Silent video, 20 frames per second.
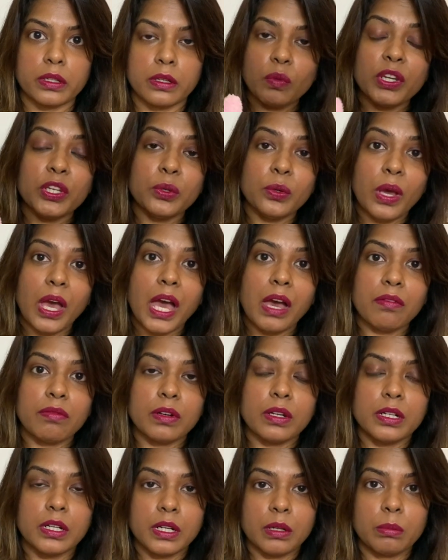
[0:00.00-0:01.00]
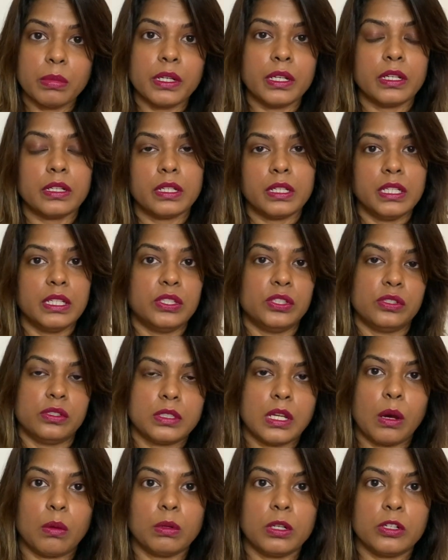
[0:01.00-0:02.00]
When you have a little bit at least
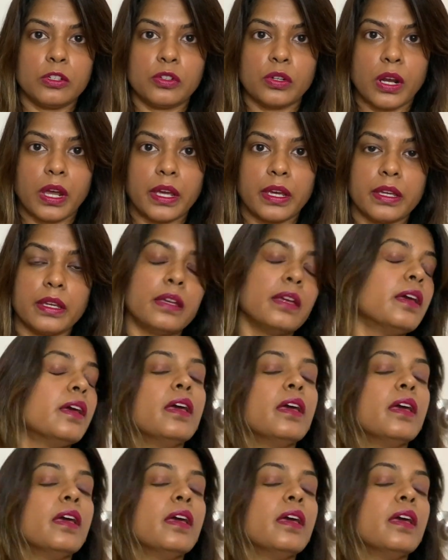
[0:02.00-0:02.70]
towel dry